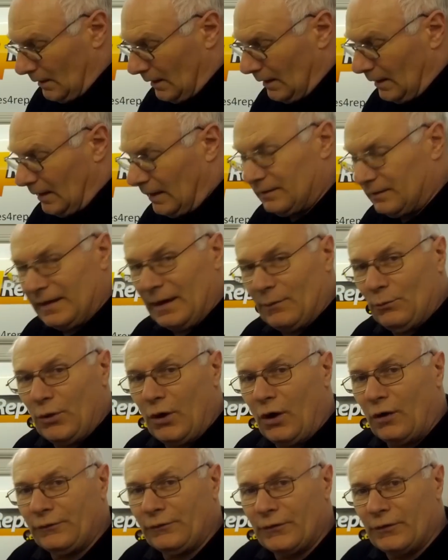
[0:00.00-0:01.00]
and then we
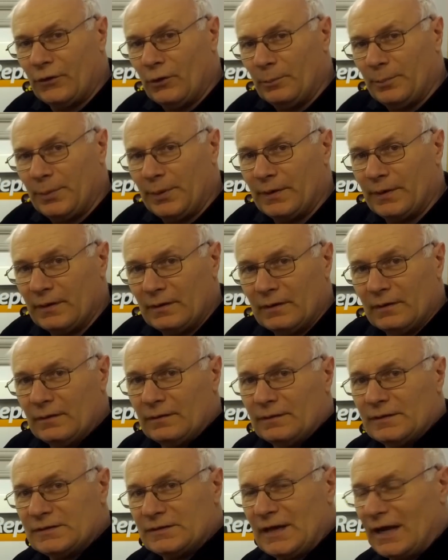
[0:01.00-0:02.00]
offer up
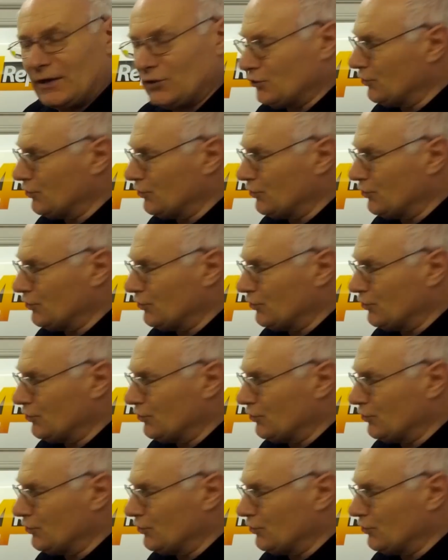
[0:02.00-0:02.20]
the Sash